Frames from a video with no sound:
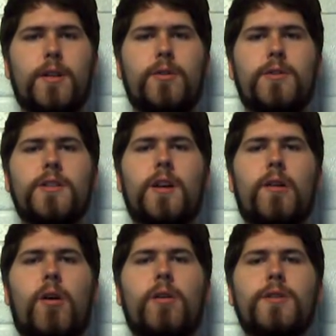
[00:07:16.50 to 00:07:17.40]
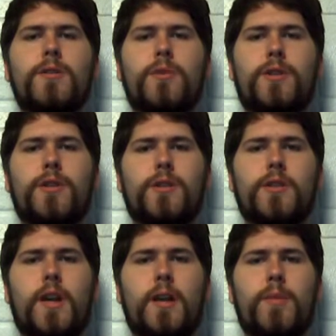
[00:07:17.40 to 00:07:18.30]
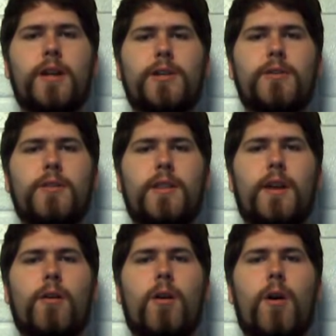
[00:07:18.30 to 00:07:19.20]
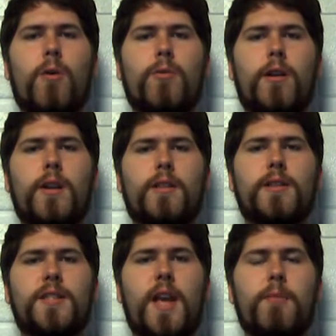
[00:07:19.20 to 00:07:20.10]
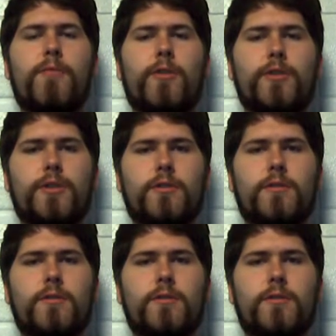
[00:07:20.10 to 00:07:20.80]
Do this on all the switches and make sure that they are all running the same version.